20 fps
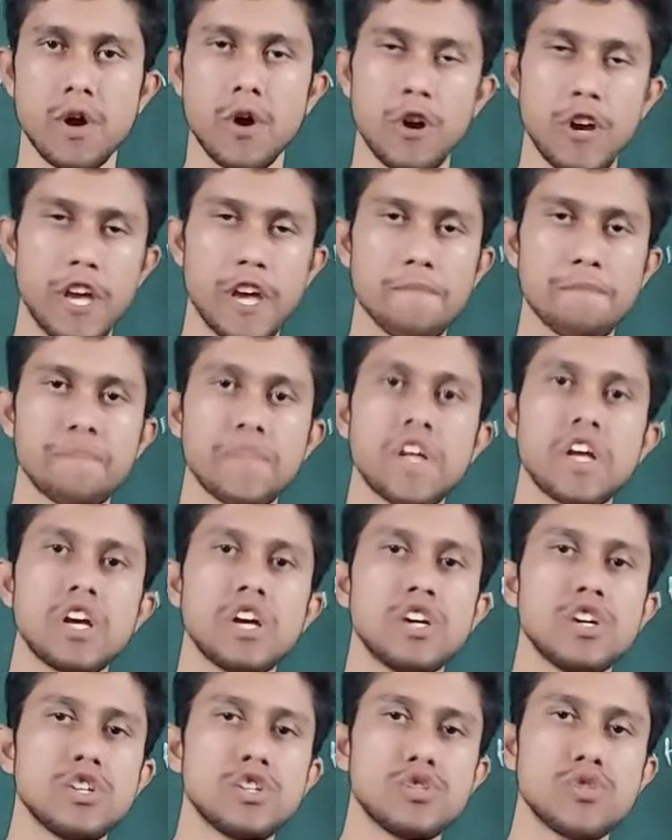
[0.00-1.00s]
Okay,
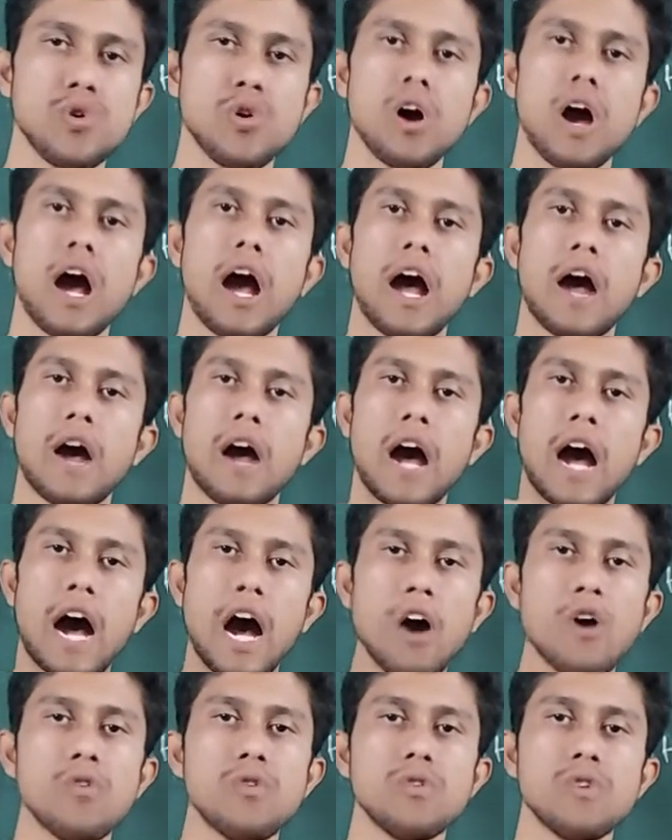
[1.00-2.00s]
so
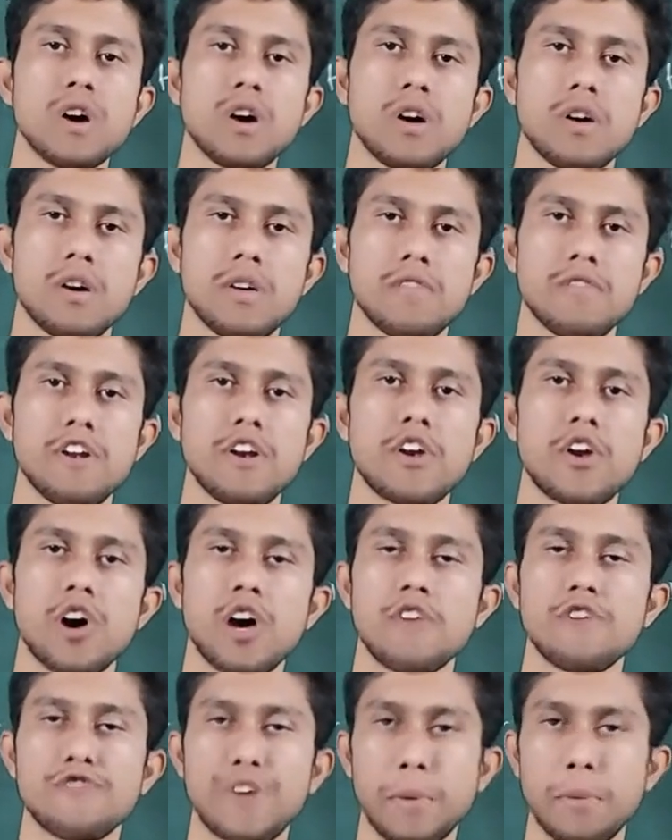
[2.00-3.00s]
how we'll
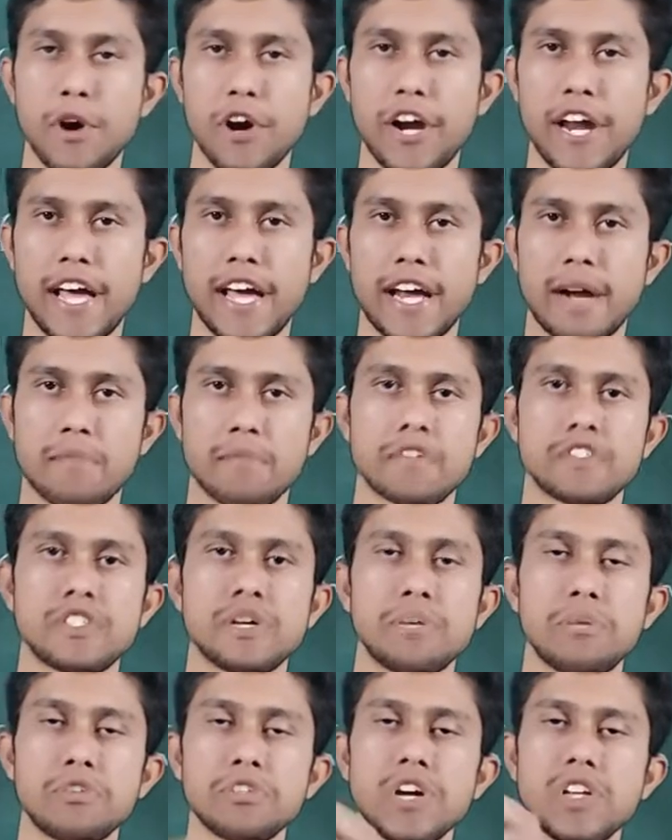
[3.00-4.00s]
draw a free body diagram?
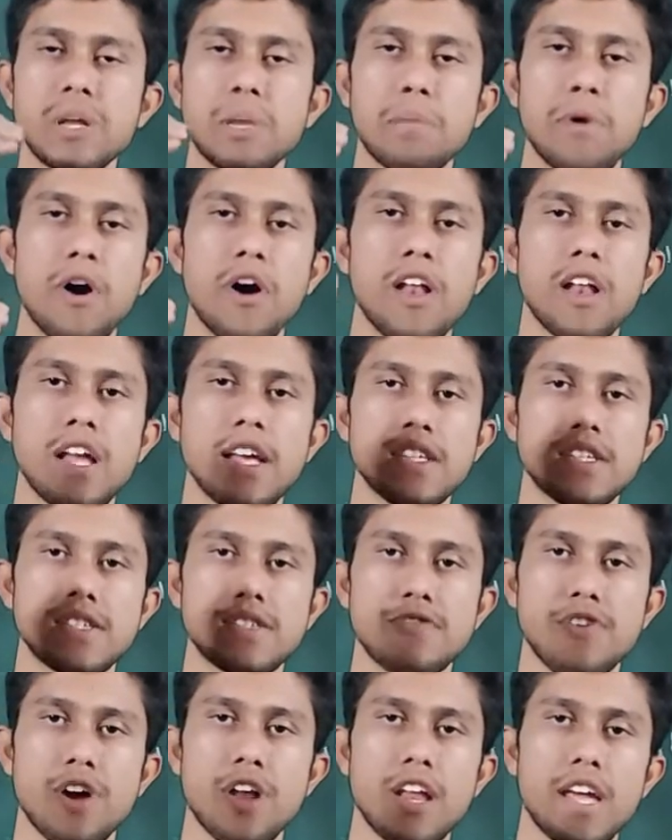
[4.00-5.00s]
Suppose now the ball
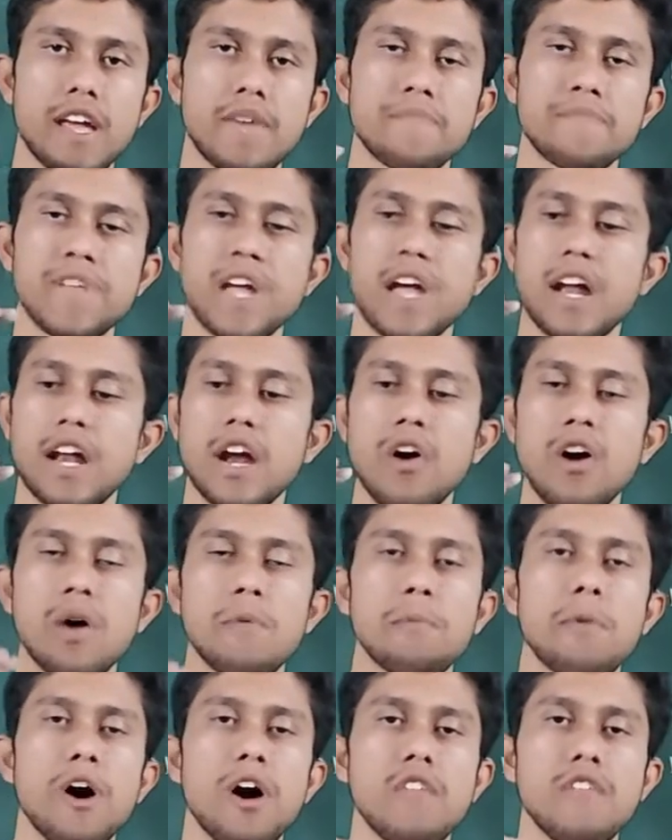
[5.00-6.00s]
is falling. Now
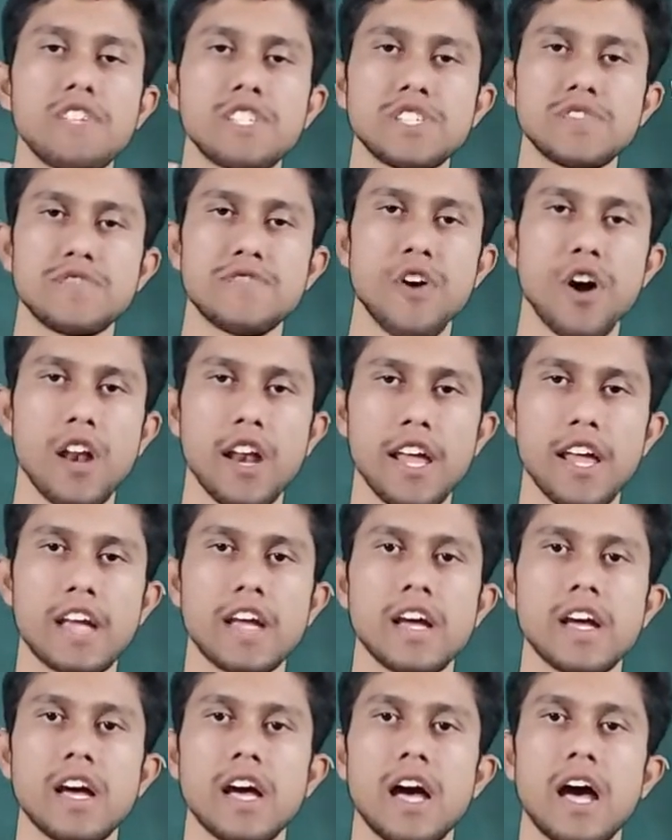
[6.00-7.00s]
a ball which is
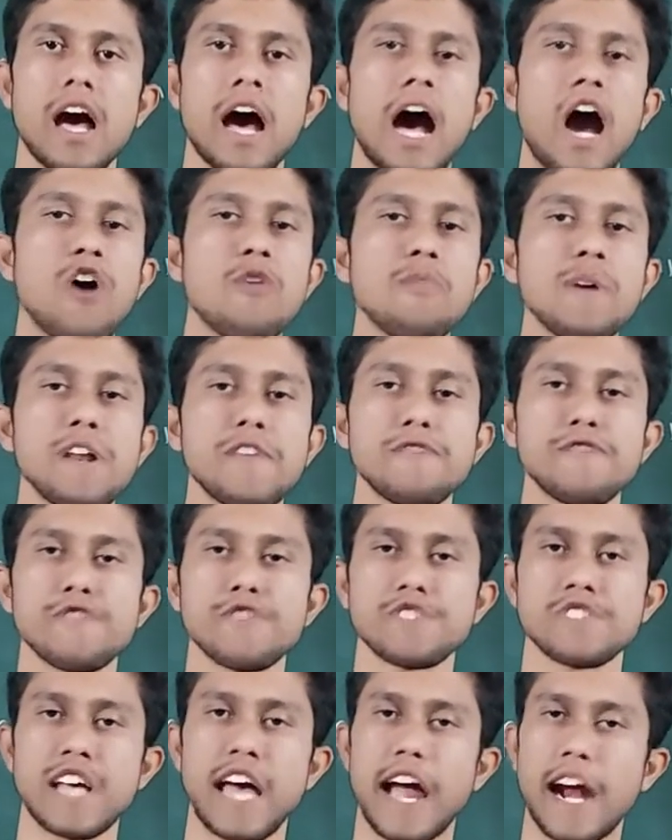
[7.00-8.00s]
falling, how many
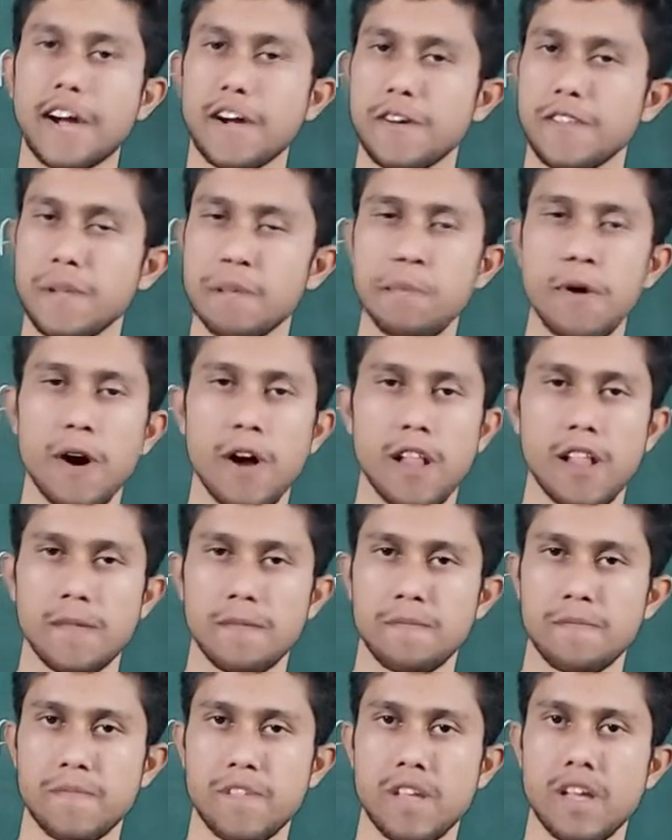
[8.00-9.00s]
forces act on the
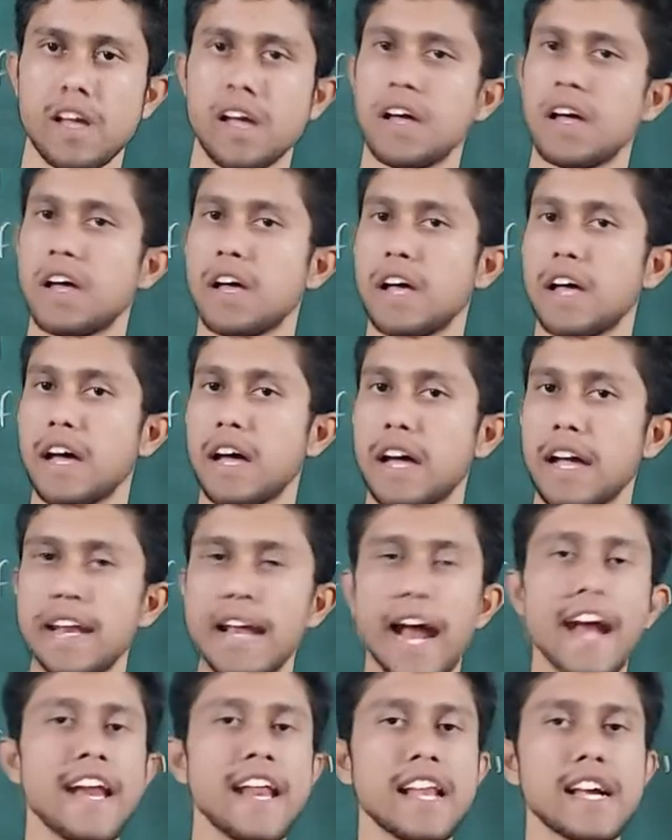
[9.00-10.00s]
ball?
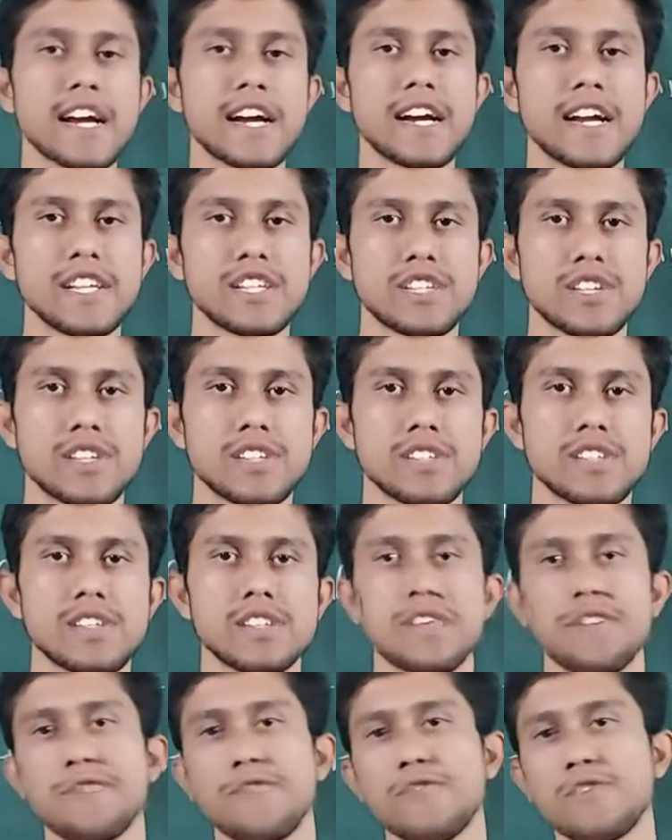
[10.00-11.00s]
In ideal conditions,
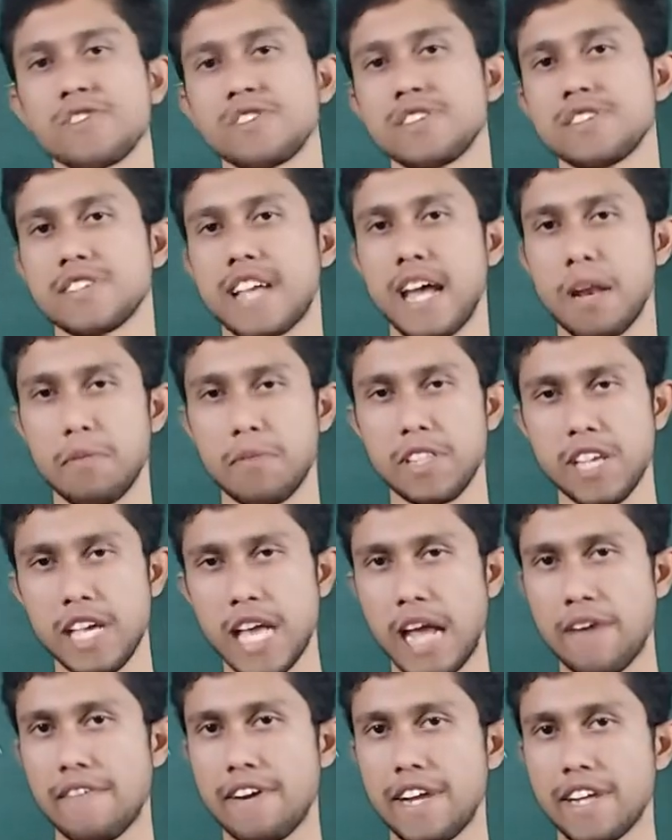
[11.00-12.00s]
the forces can be the
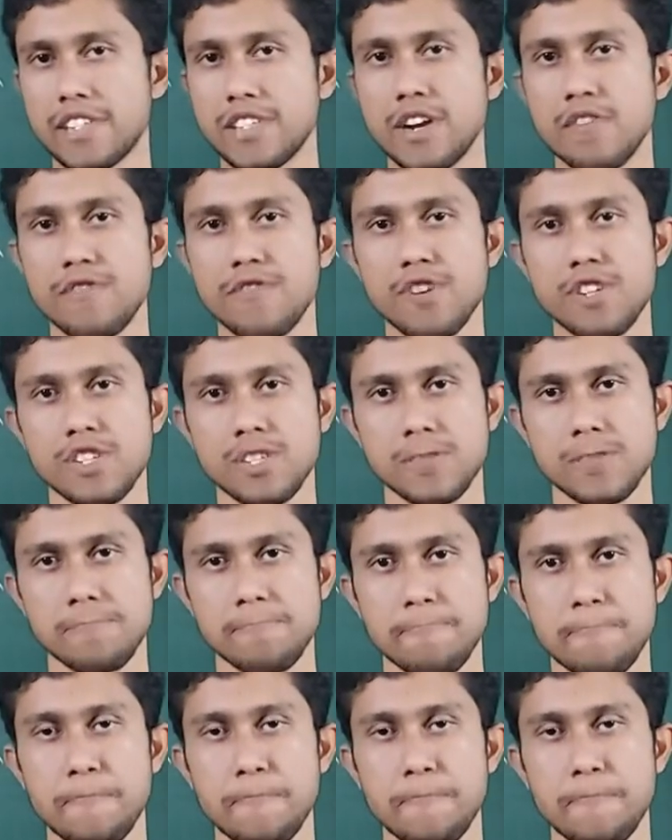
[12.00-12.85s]
gravitational force,